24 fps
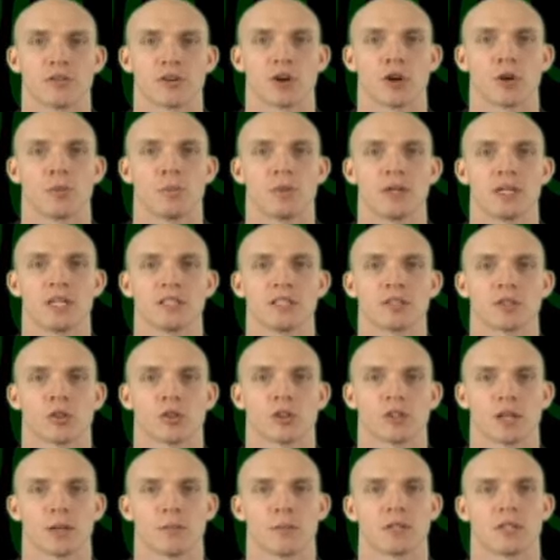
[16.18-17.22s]
you're obese
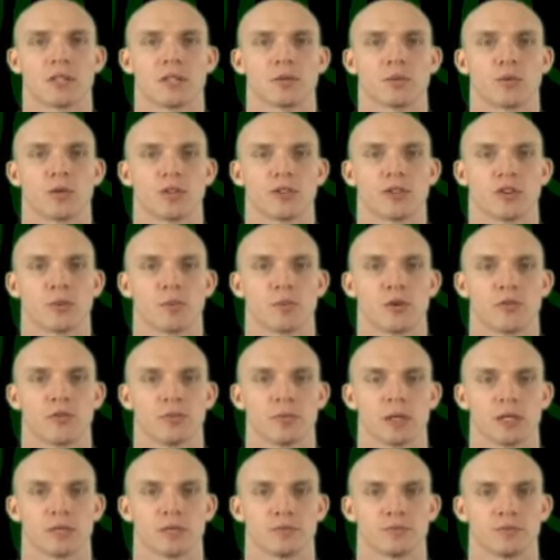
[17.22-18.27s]
or limited with your
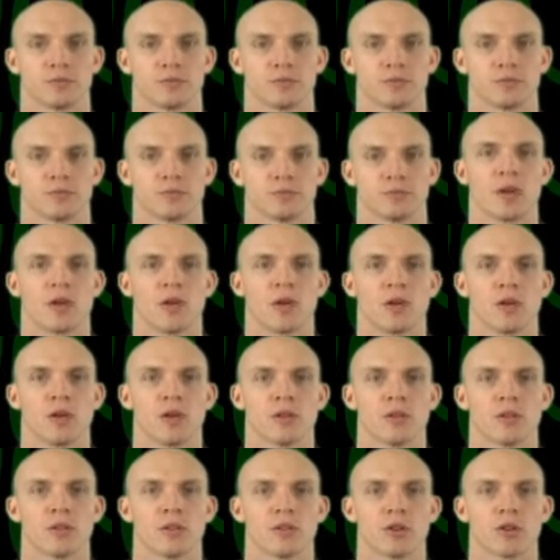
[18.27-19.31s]
movement.
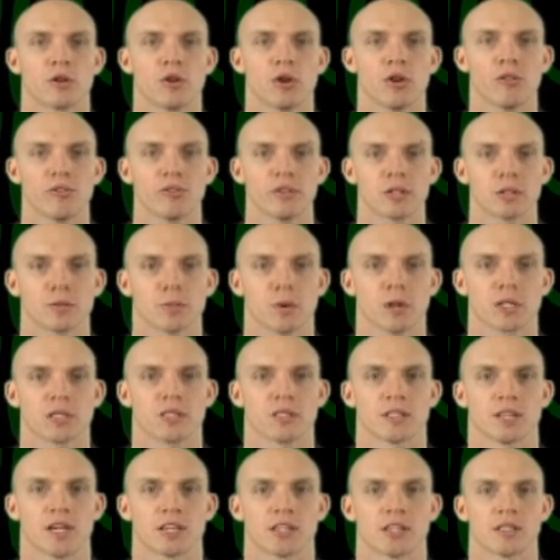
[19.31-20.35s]
The goal of this
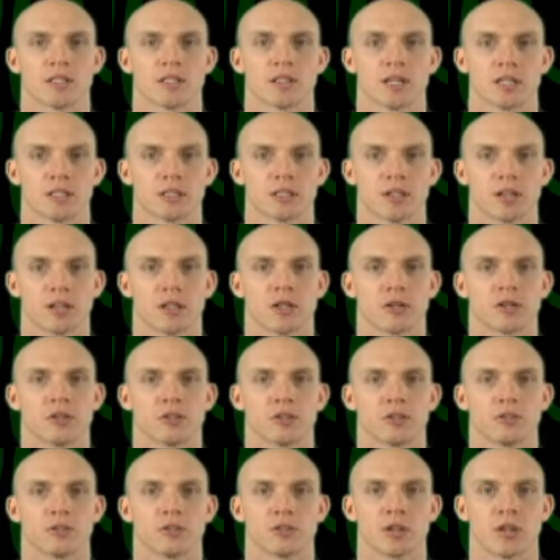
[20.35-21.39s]
presentation is to
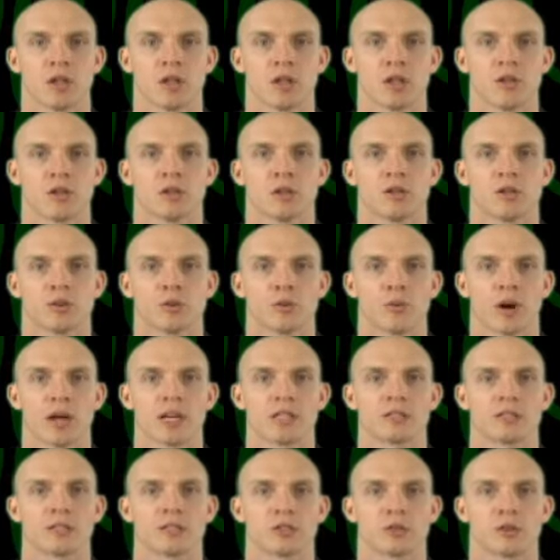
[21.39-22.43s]
introduce you to
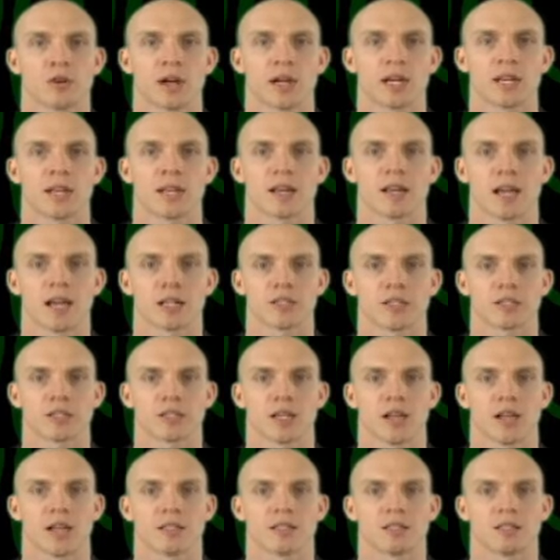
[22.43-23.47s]
ways to train and
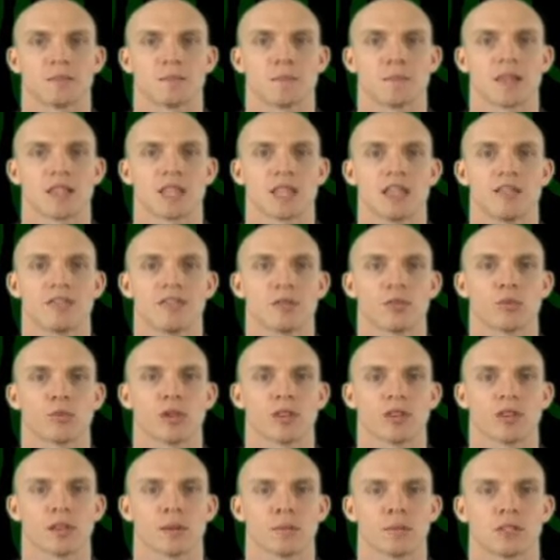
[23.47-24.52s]
exercise even
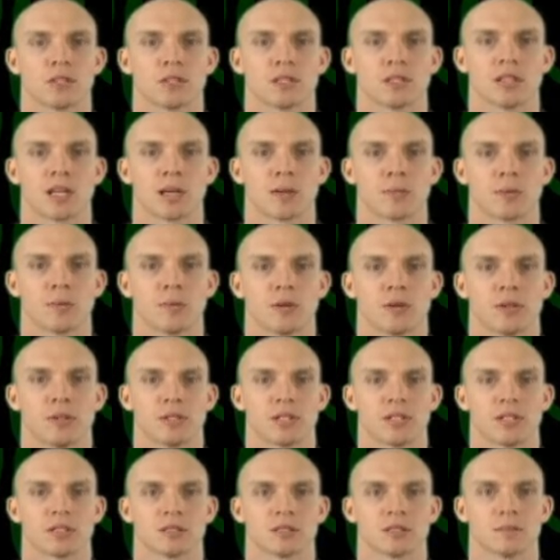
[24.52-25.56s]
with limited
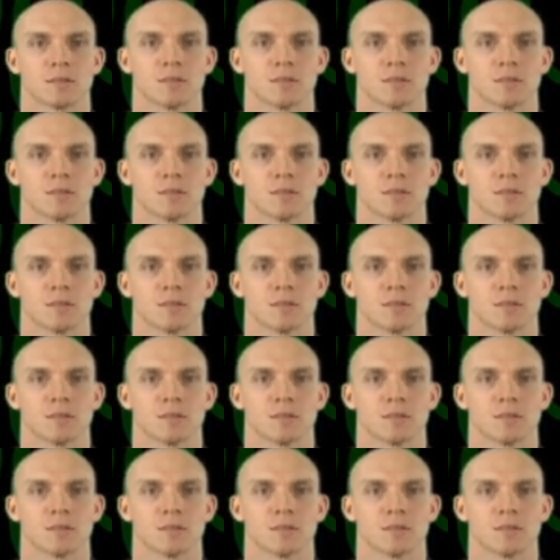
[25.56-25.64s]
capabilities.